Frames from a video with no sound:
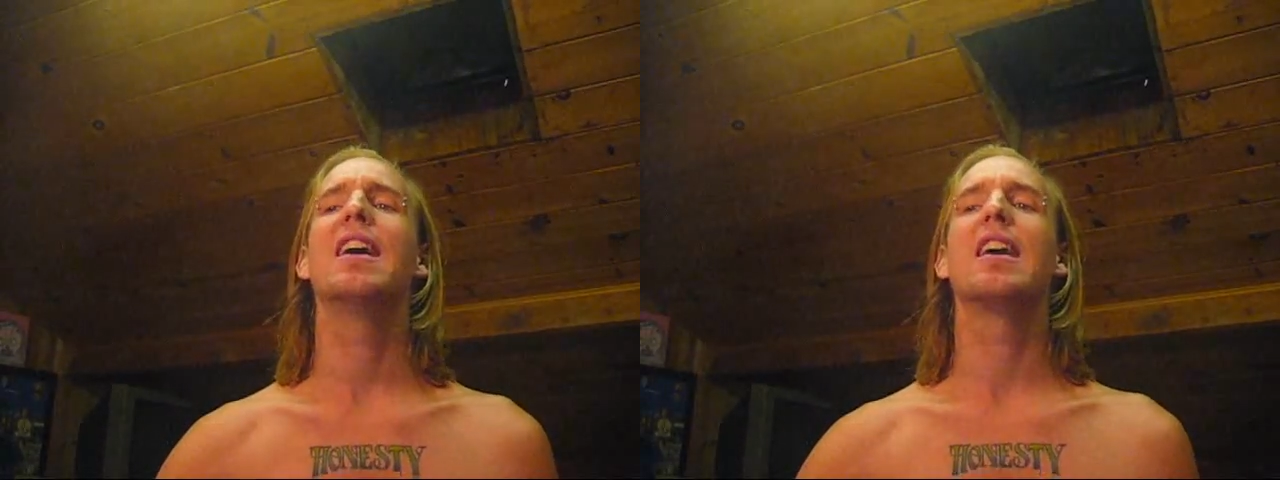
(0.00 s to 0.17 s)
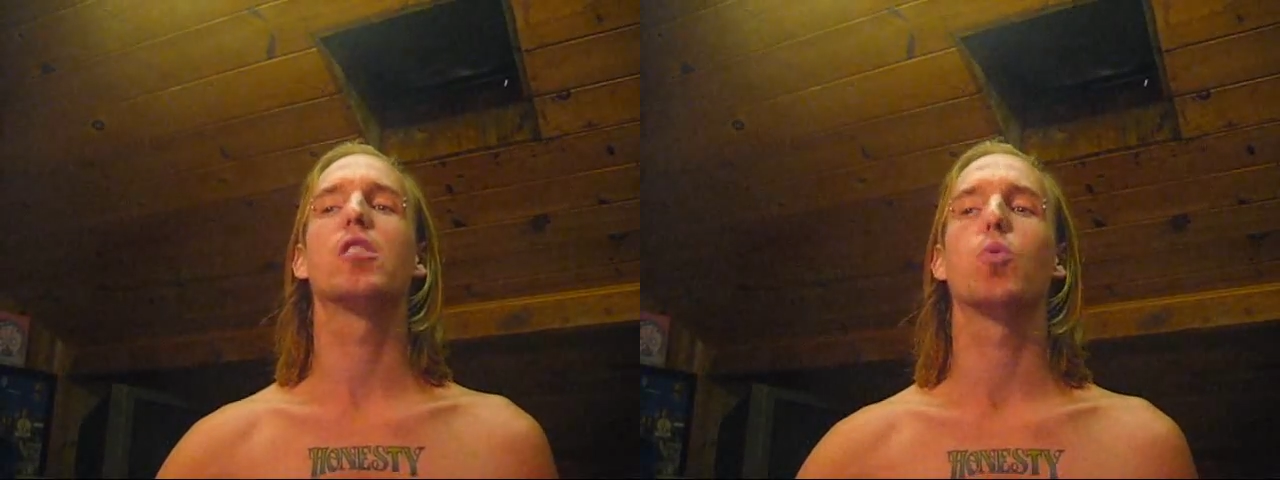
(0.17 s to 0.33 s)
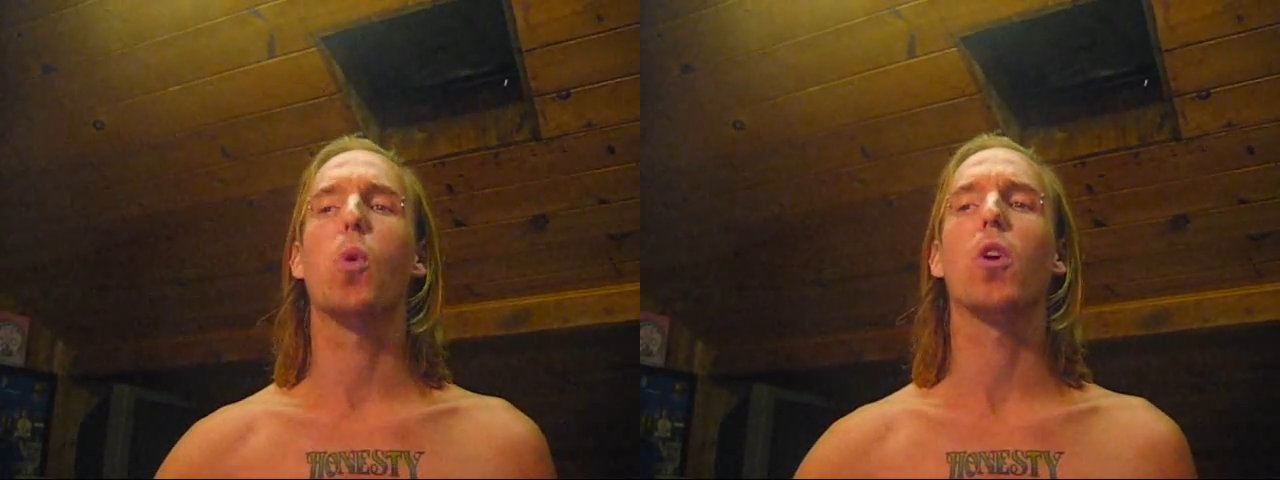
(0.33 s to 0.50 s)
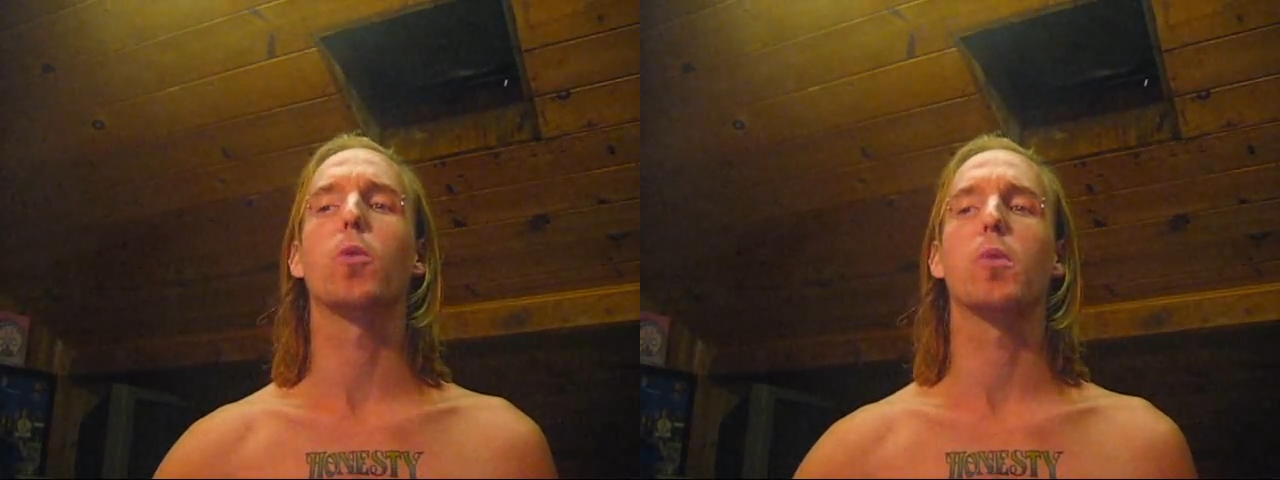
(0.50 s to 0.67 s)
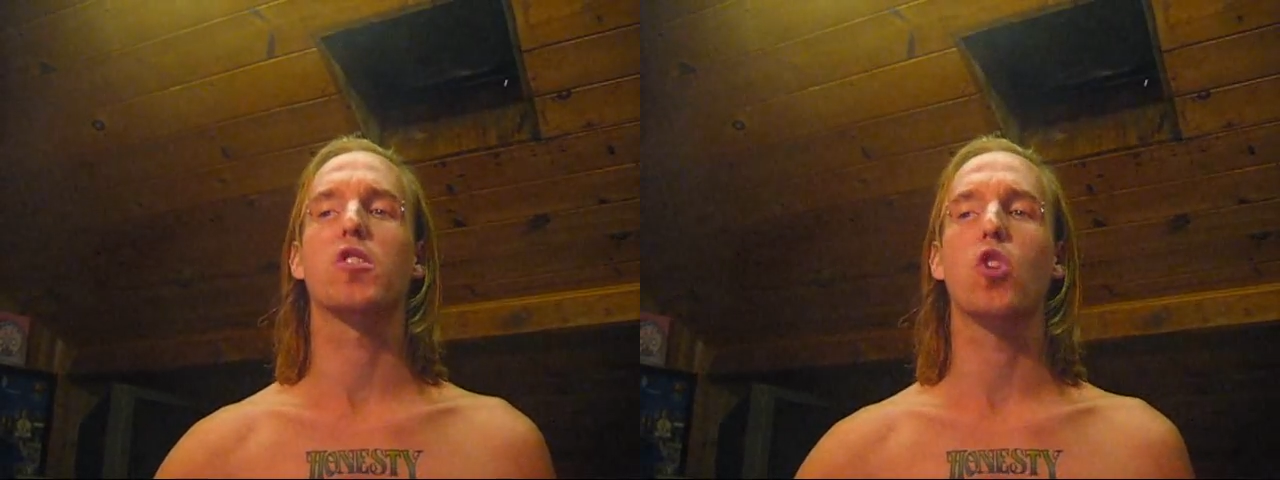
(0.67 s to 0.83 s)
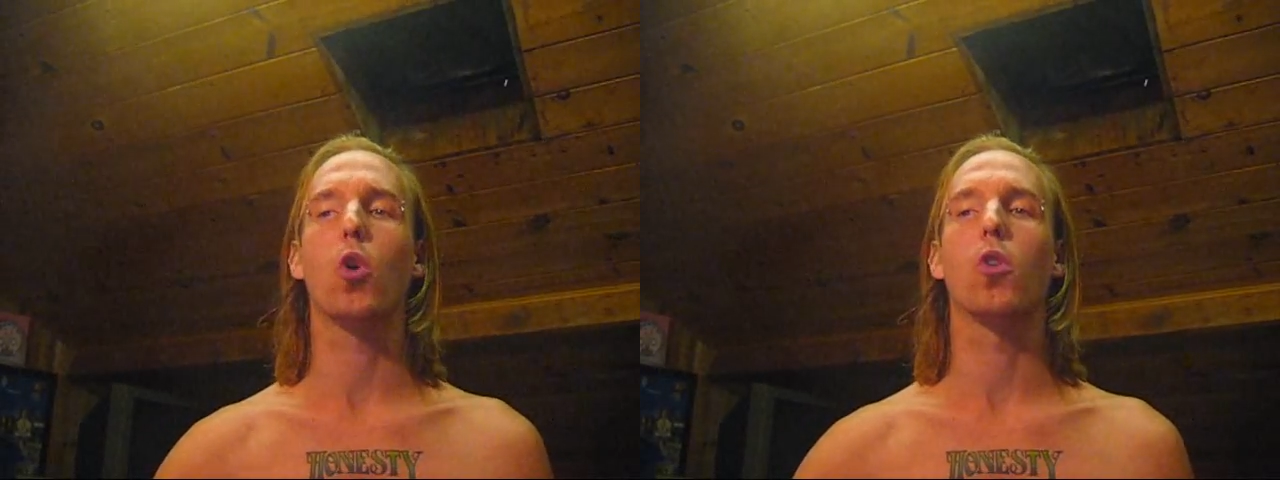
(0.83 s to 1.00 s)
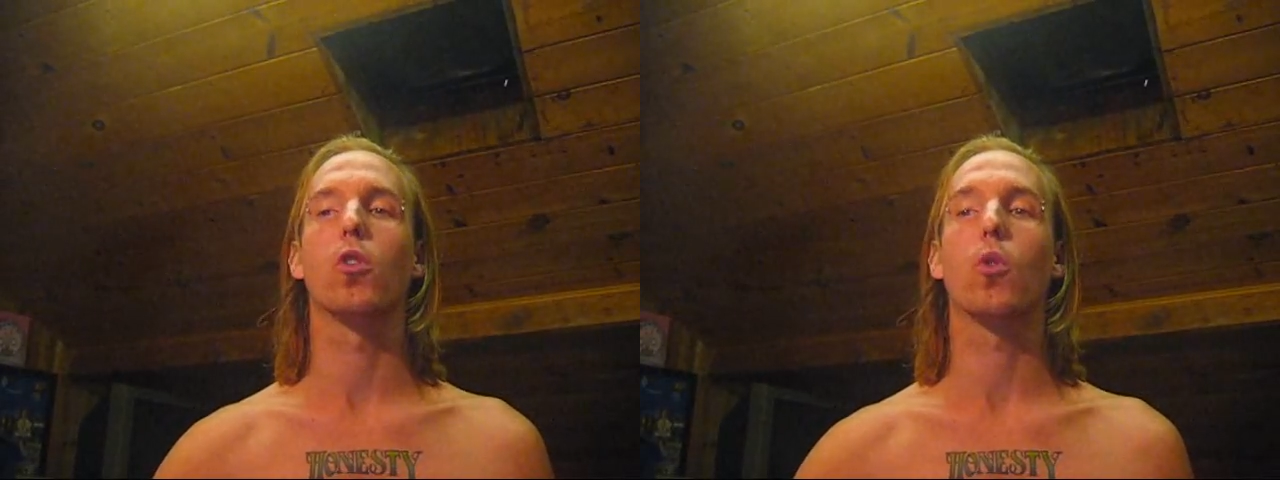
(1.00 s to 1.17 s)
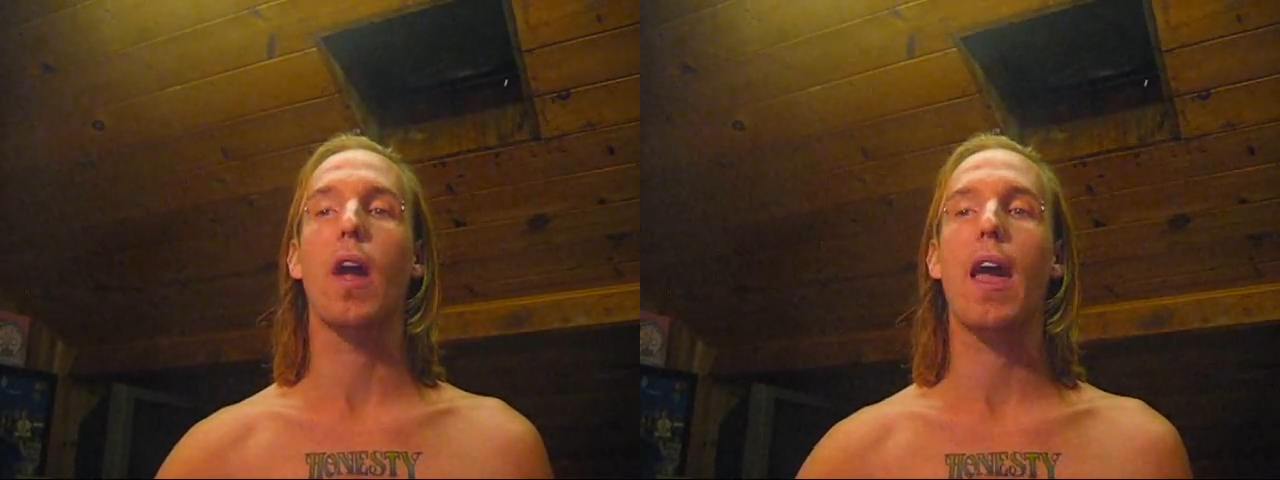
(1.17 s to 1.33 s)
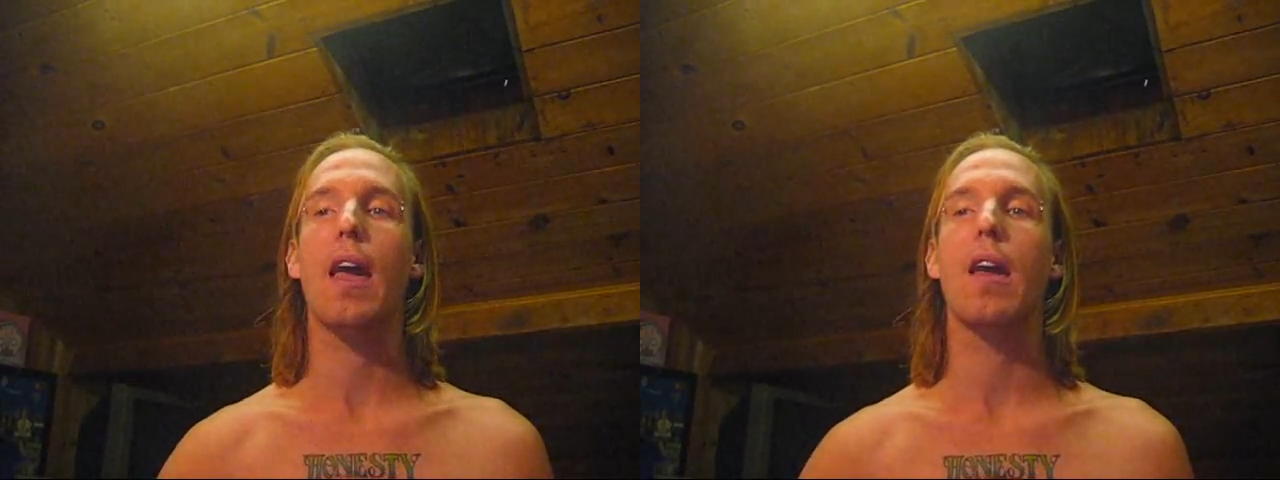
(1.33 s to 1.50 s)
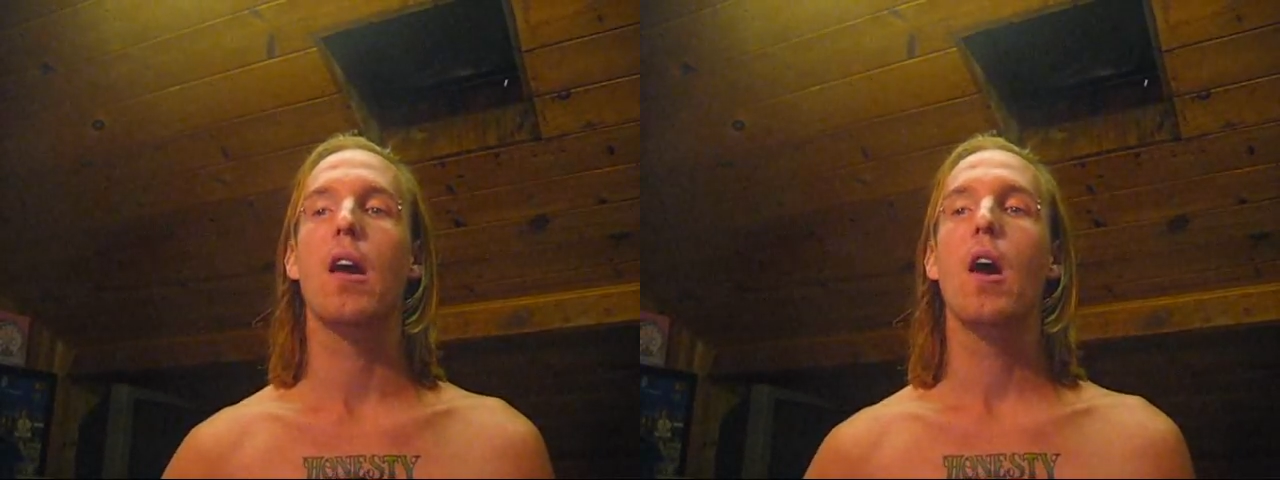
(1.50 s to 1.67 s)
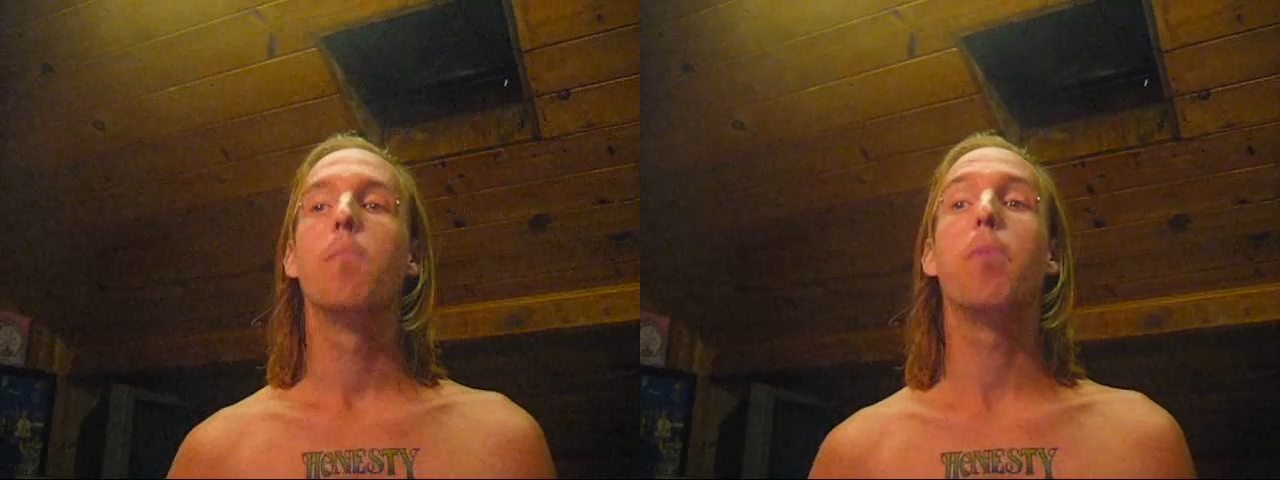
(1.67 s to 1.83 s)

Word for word: His world was total gray.